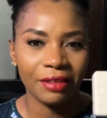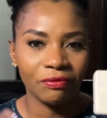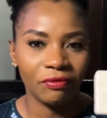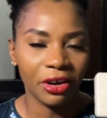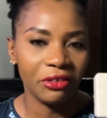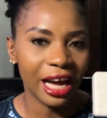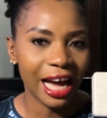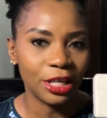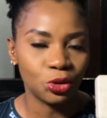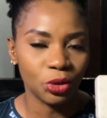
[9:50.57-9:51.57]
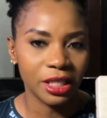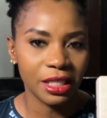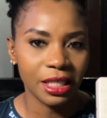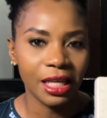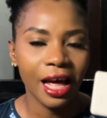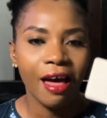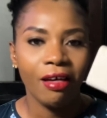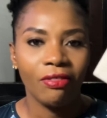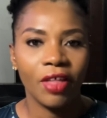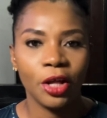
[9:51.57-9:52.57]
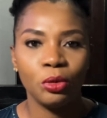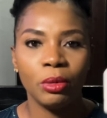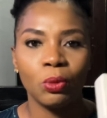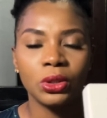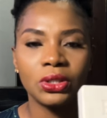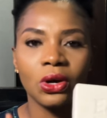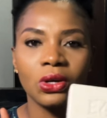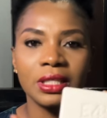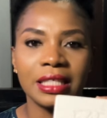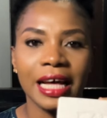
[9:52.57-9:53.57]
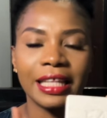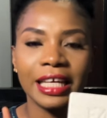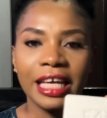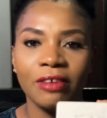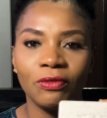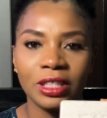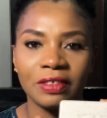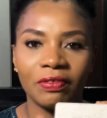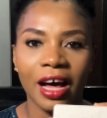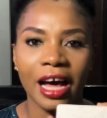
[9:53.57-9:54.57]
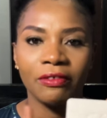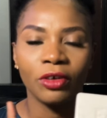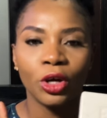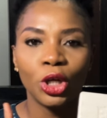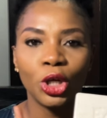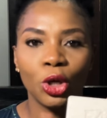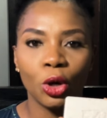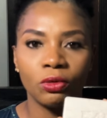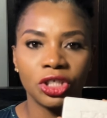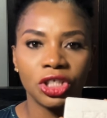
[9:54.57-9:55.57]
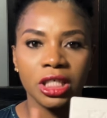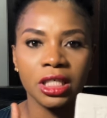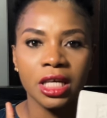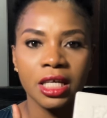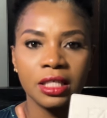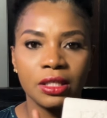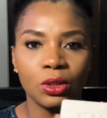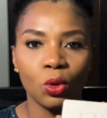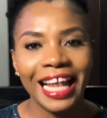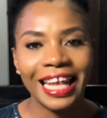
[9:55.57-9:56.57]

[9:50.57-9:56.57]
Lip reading: and very hydrating, then you may want to consider the E45 Nourishing soap.